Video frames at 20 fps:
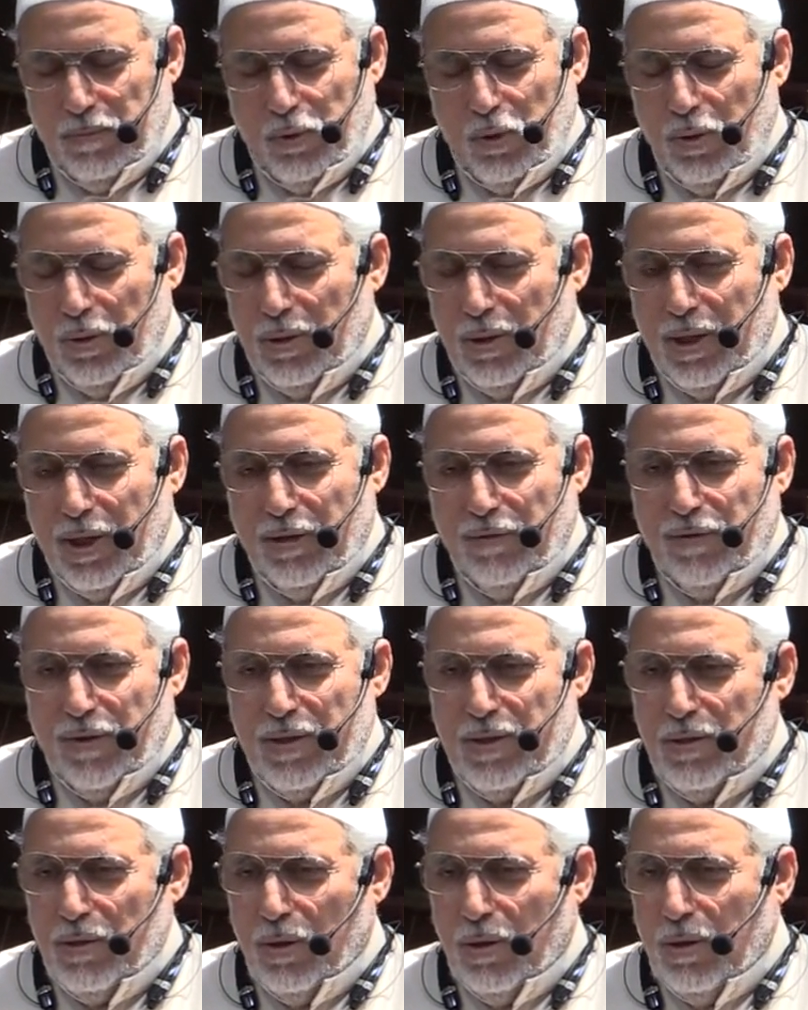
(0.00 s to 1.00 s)
Don't give
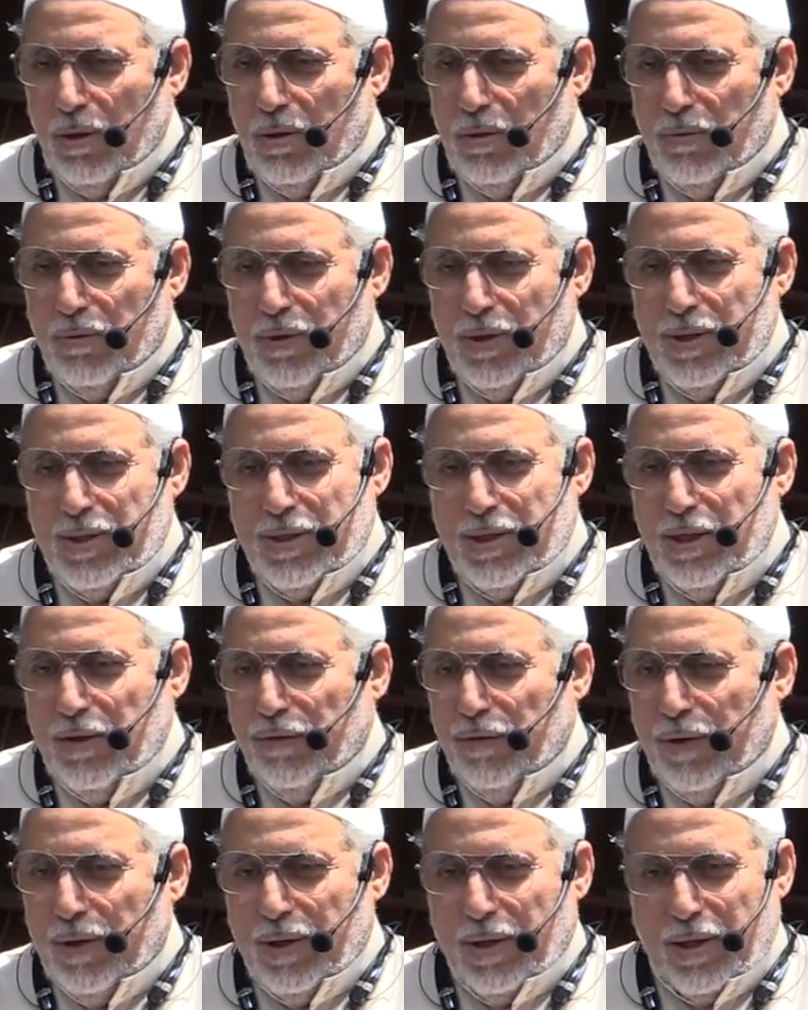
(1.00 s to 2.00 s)
us all of these
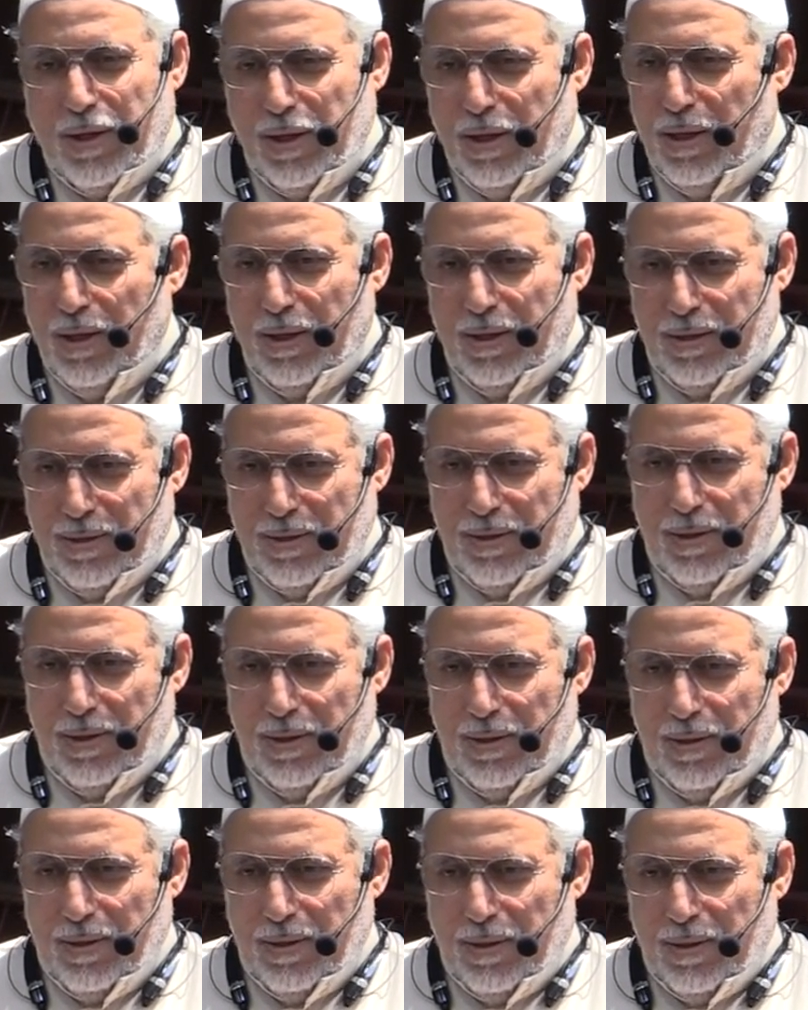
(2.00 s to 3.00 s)
difficult things
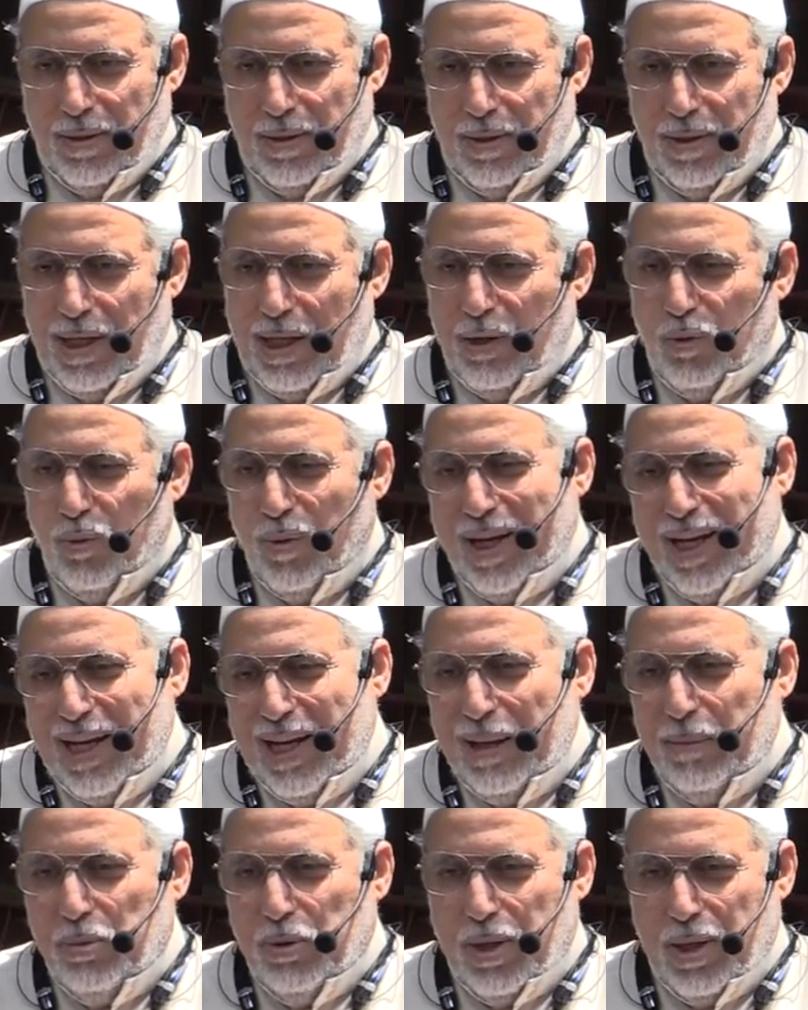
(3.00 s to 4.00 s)
that we
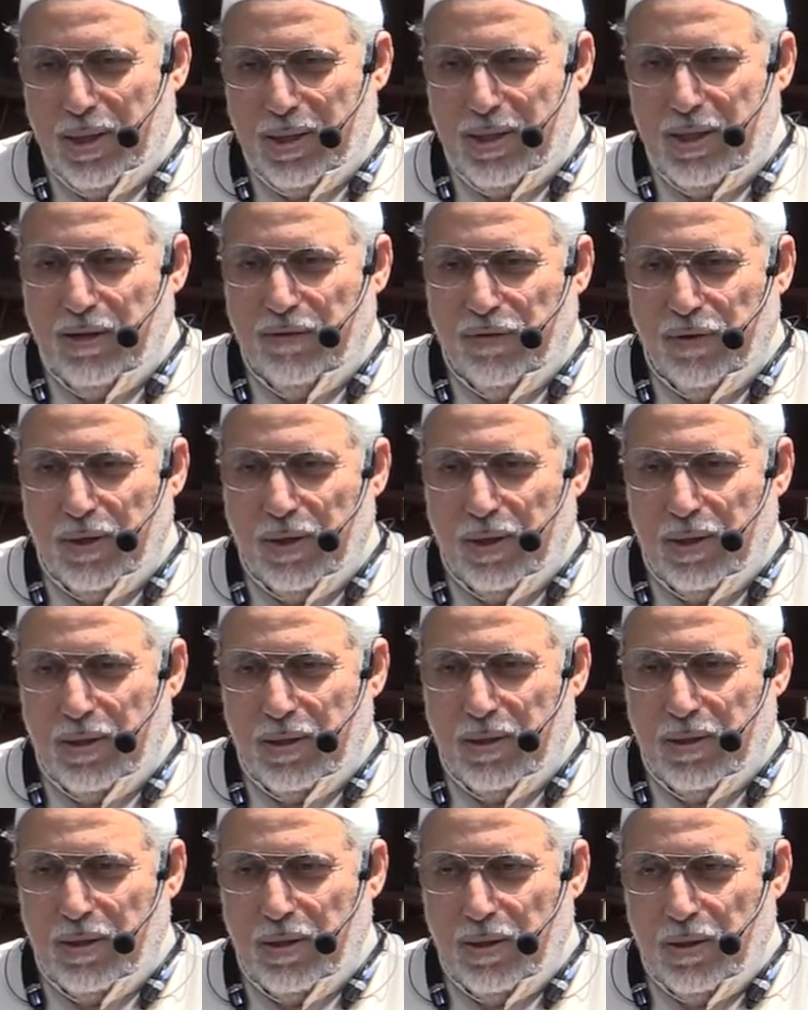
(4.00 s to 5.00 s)
label as
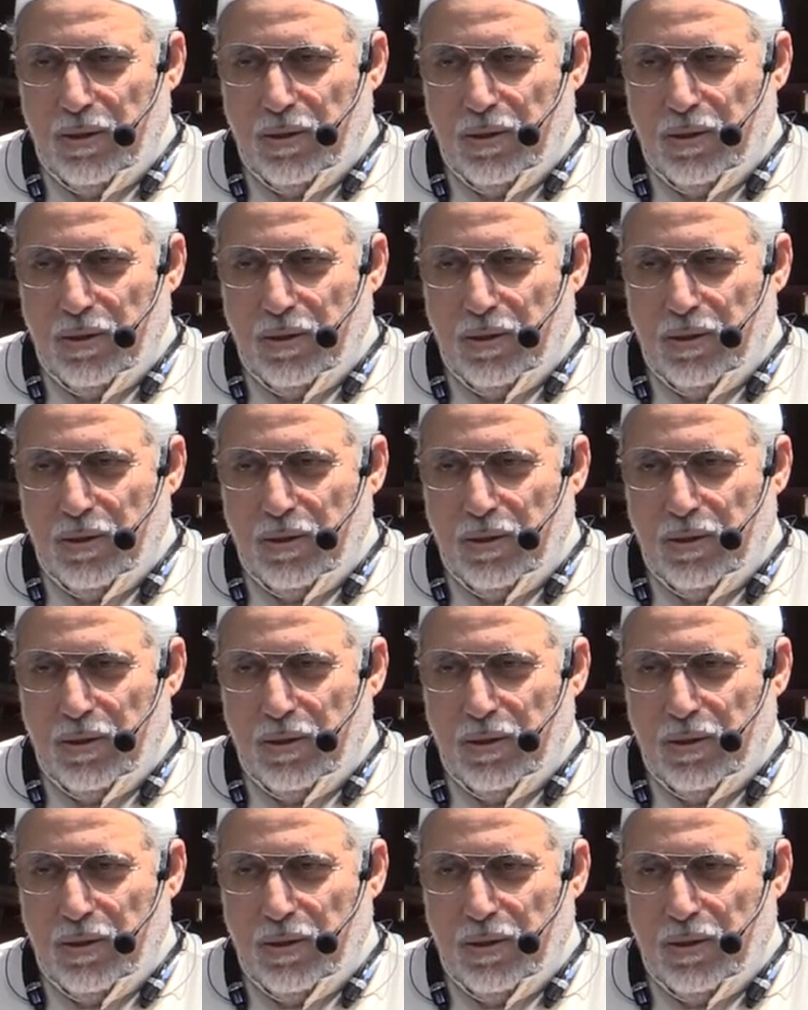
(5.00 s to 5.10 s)
difficult.